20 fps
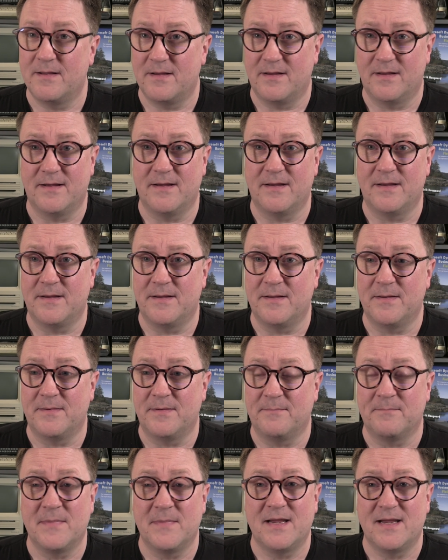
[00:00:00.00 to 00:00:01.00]

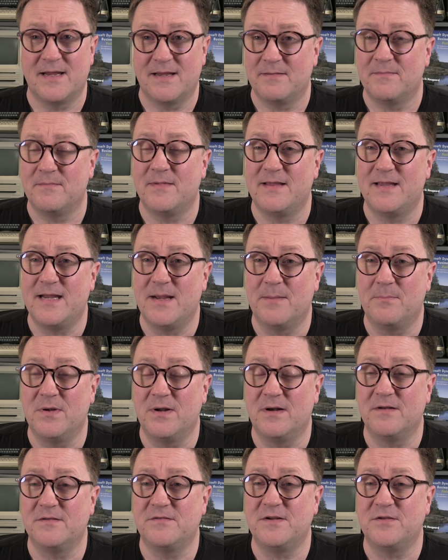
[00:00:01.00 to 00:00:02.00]
The
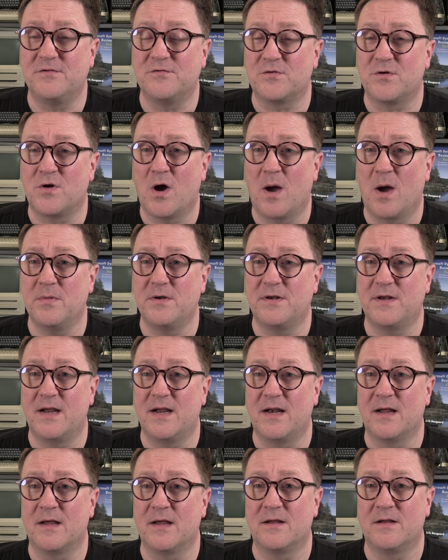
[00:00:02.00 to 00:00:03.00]
ability to copy
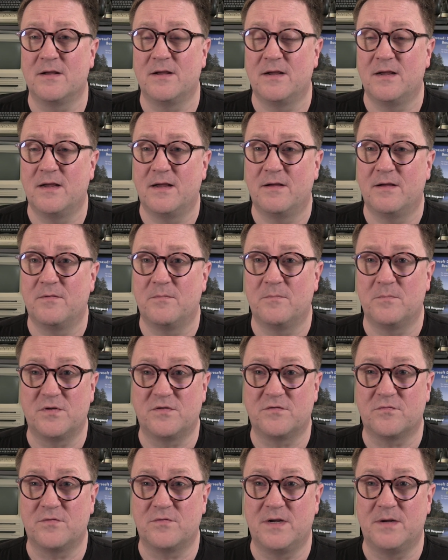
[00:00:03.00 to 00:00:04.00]
data
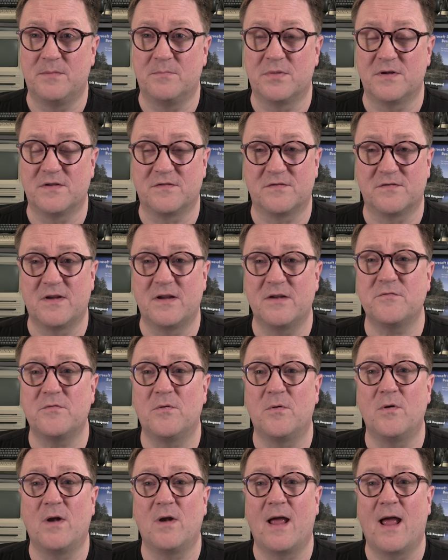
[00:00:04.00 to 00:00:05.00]
between Business
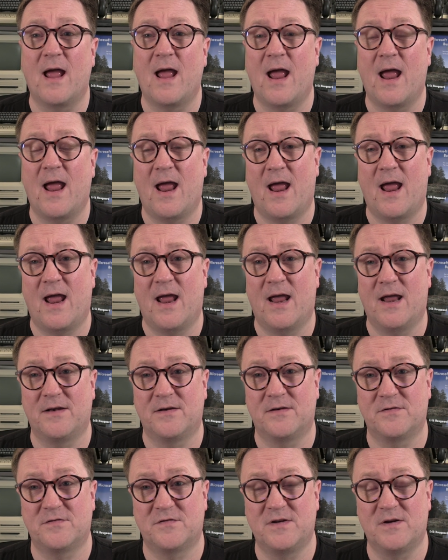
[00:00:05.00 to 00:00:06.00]
Central
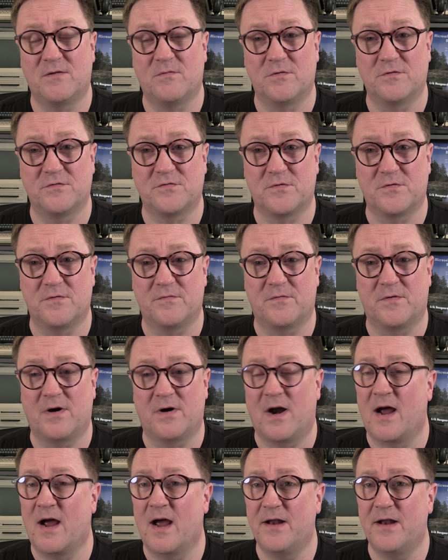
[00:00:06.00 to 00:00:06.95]
and SQL Server.